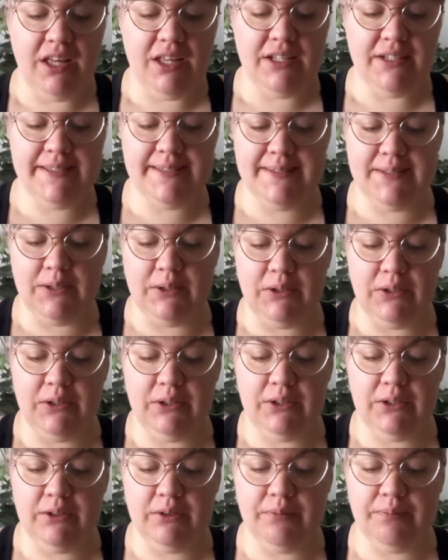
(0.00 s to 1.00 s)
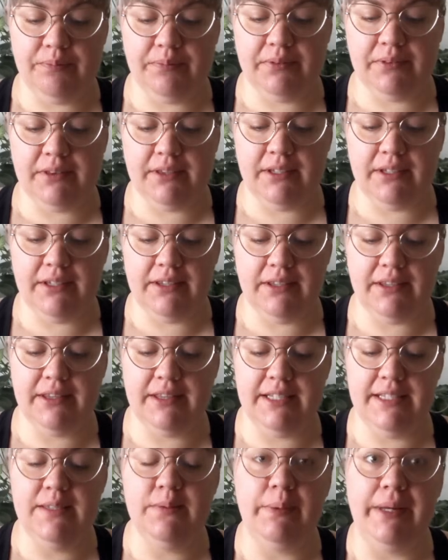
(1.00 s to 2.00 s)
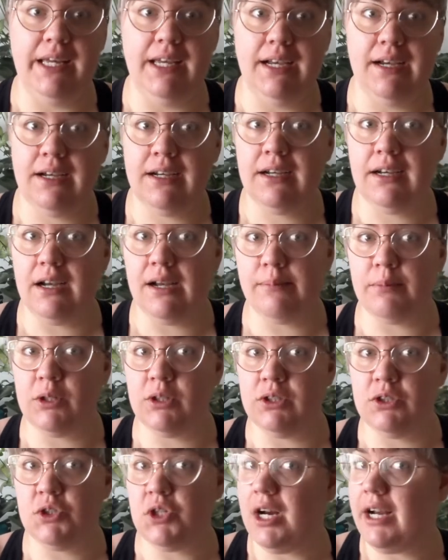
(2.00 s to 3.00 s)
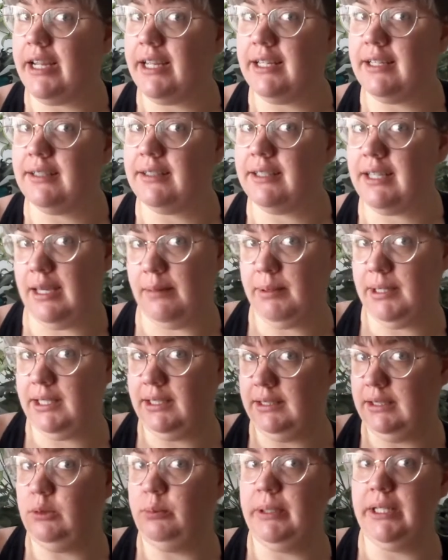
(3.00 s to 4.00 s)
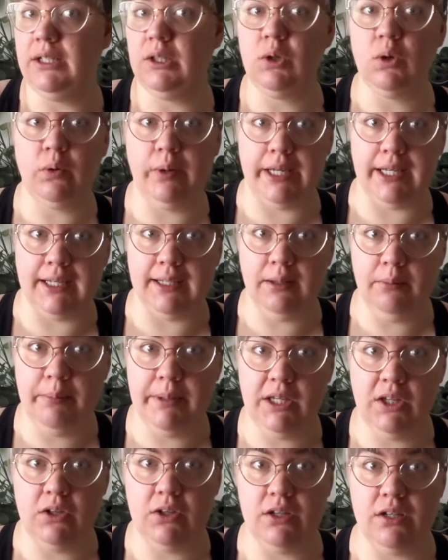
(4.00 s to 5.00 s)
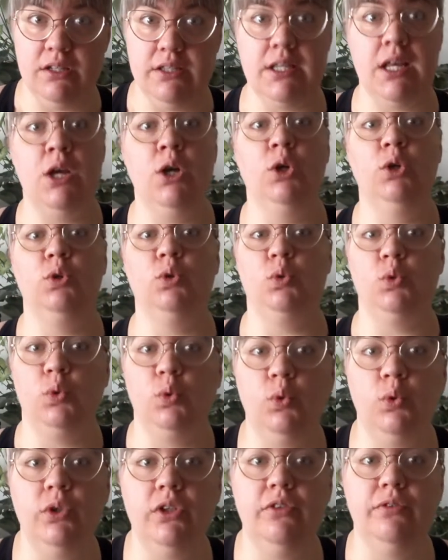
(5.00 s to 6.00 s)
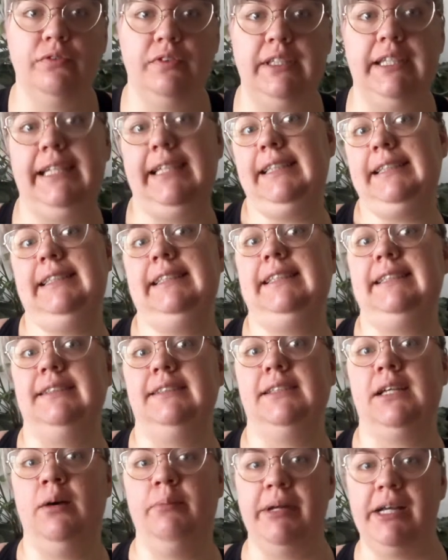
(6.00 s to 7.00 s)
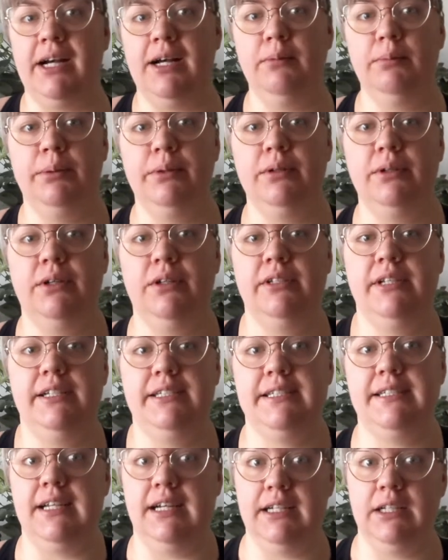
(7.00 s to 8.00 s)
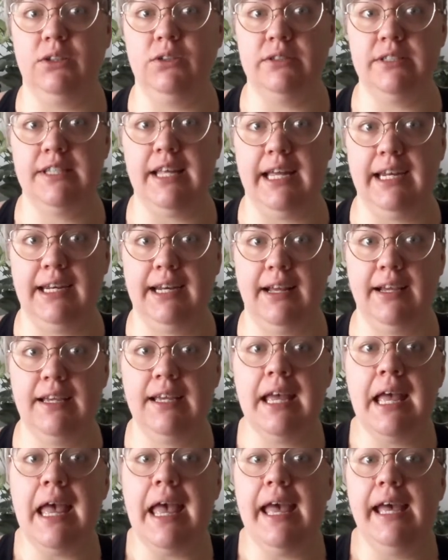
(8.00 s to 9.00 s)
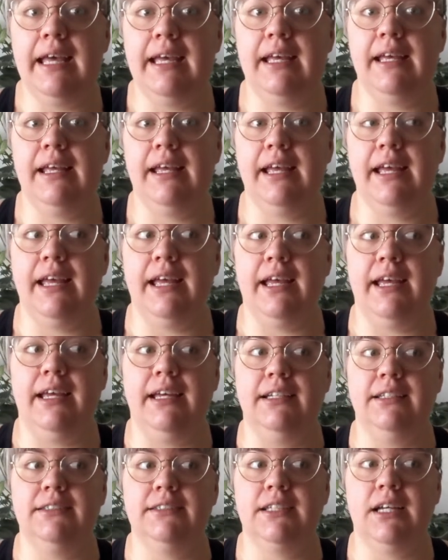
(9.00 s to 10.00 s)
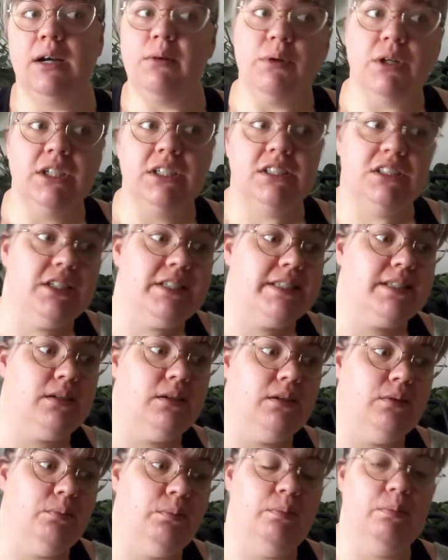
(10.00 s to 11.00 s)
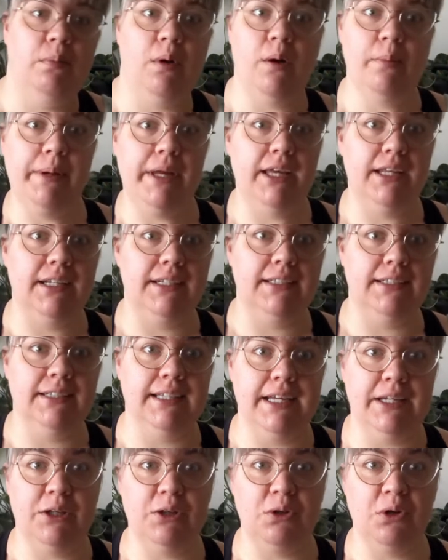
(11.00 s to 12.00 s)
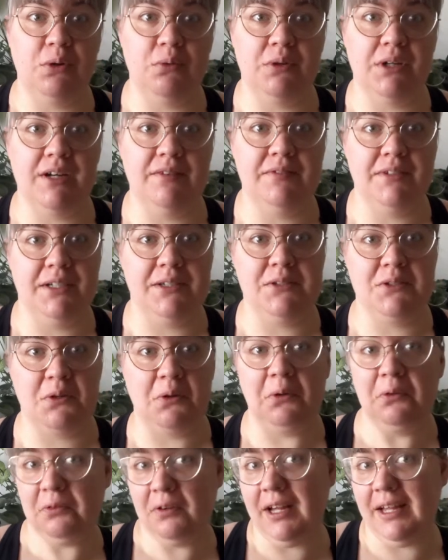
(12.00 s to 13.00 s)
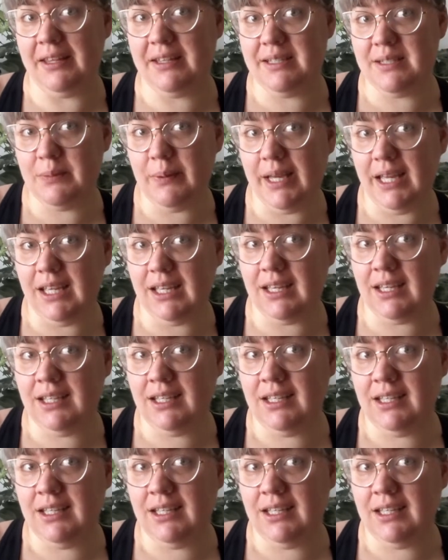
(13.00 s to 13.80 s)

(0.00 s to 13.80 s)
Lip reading: So this week I'm going to try and keep it a little bit quicker because Tour de Fleece is coming up starting on Saturday, and I wanted just to pop in and let you know what I've done so far this week